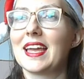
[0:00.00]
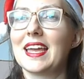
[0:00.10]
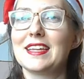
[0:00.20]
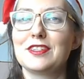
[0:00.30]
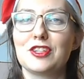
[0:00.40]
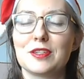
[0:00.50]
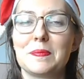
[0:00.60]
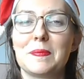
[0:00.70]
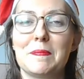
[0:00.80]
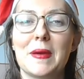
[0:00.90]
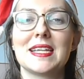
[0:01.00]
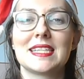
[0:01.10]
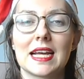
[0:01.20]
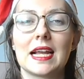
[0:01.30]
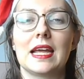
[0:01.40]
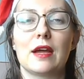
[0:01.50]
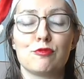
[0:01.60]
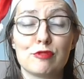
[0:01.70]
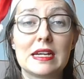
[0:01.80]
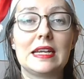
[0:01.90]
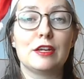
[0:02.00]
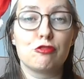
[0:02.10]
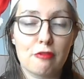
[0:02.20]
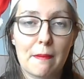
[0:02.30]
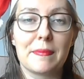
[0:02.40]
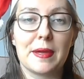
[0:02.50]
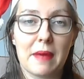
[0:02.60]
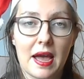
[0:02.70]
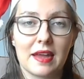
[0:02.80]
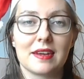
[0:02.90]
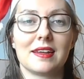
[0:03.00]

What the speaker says: he's just basically a really grumpy man